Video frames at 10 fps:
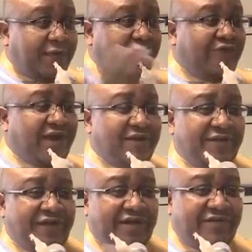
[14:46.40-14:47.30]

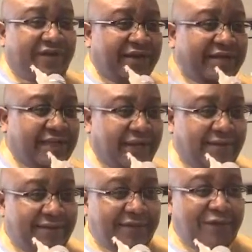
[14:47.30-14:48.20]
Very, very, very clear.
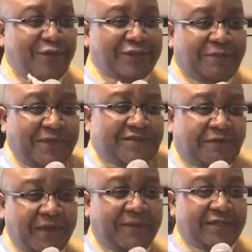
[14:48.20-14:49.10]
It was a piece
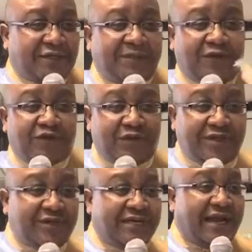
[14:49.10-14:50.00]
of paper, something was
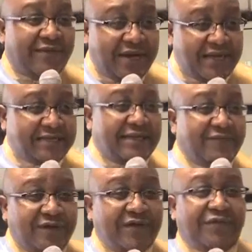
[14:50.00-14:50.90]
written on it, I read it
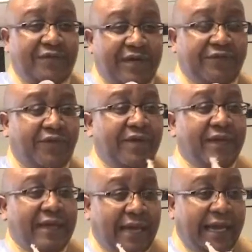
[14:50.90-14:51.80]
and whatever, whatever.
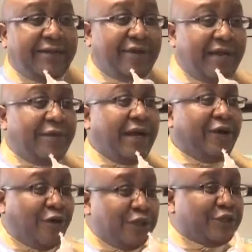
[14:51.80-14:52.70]
And right away
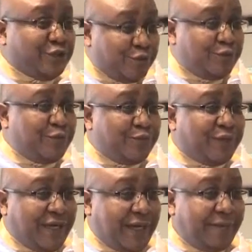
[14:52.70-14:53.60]
I got into
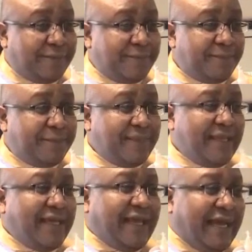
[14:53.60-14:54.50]
prayer.
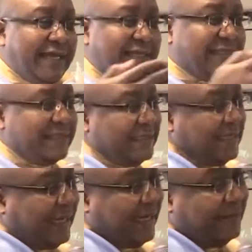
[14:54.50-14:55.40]
And
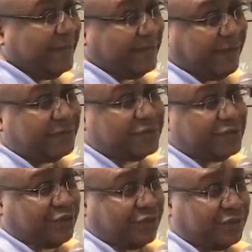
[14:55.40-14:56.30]
I had come
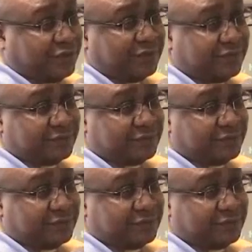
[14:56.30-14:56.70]
to church.